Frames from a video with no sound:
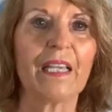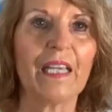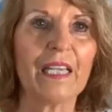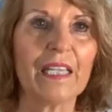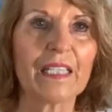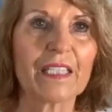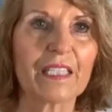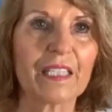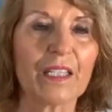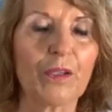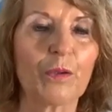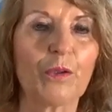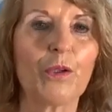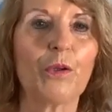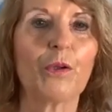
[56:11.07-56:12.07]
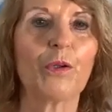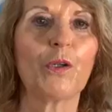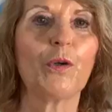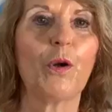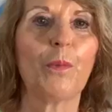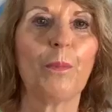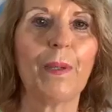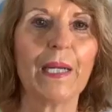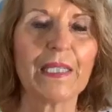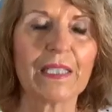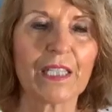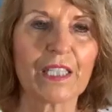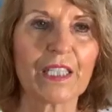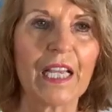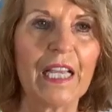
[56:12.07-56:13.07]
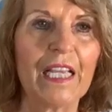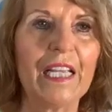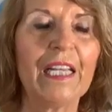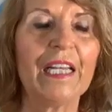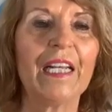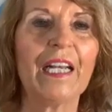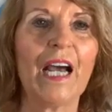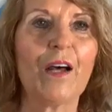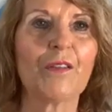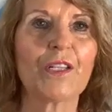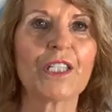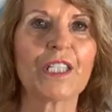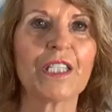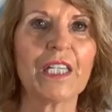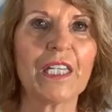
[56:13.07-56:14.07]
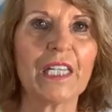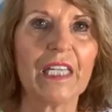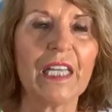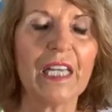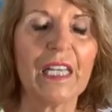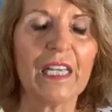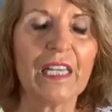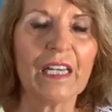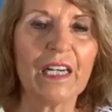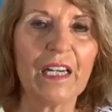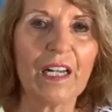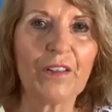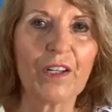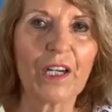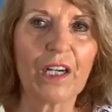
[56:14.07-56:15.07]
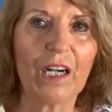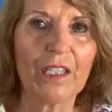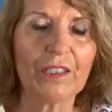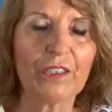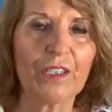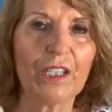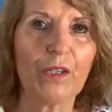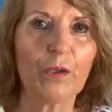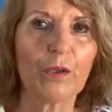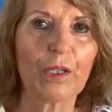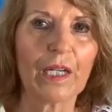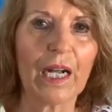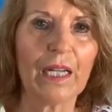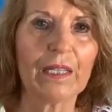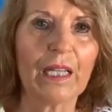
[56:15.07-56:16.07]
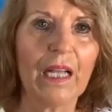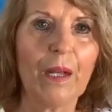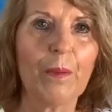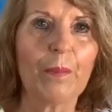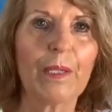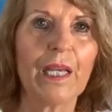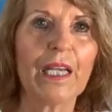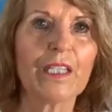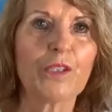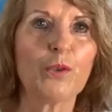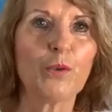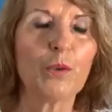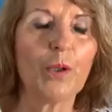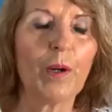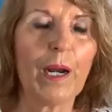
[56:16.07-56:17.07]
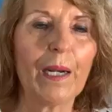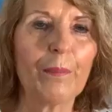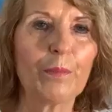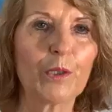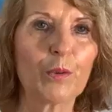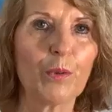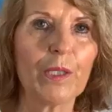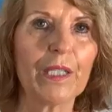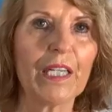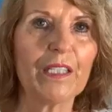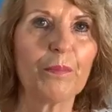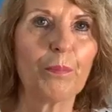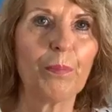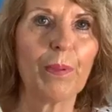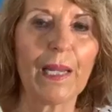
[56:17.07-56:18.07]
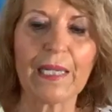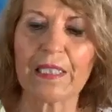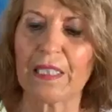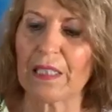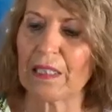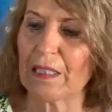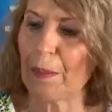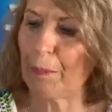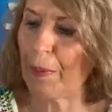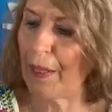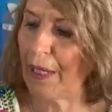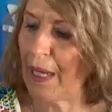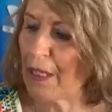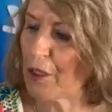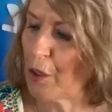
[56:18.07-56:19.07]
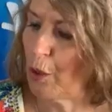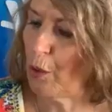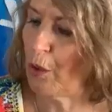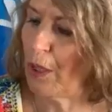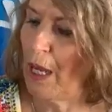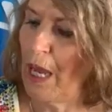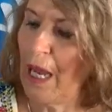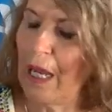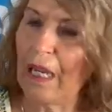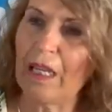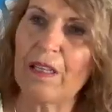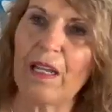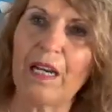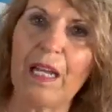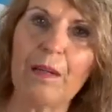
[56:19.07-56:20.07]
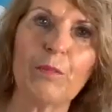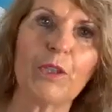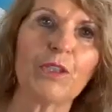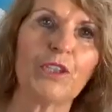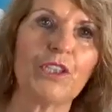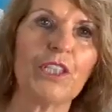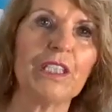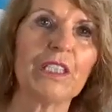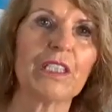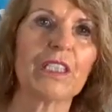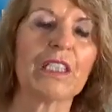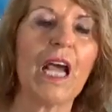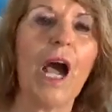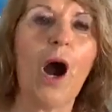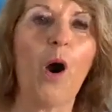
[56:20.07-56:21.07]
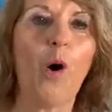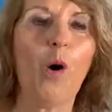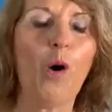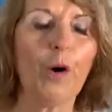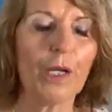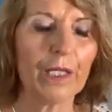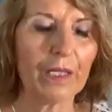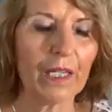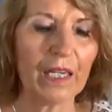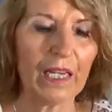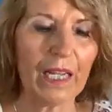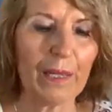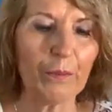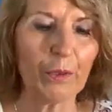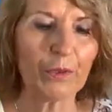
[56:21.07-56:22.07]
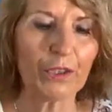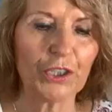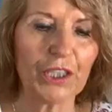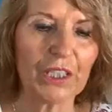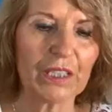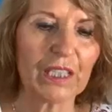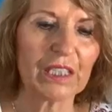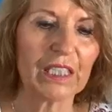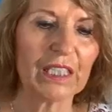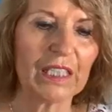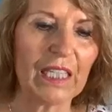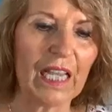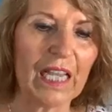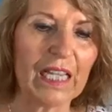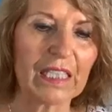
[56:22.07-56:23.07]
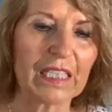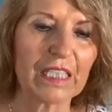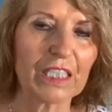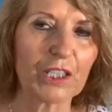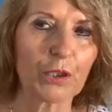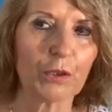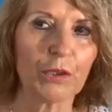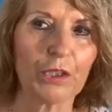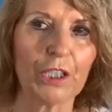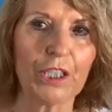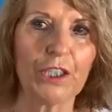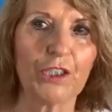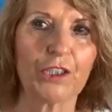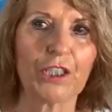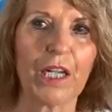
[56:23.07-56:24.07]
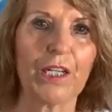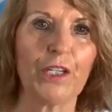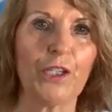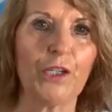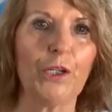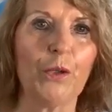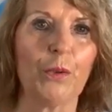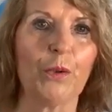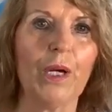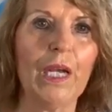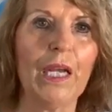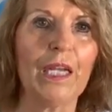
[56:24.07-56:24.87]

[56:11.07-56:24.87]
Yes, you will bless us in and out of the city, in and out of the country, Lord God. Yes, Deuteronomy 28, blessings upon us, Lord, in the name of Jesus. Oh, in the name of Jesus, yes, it's contingent on you.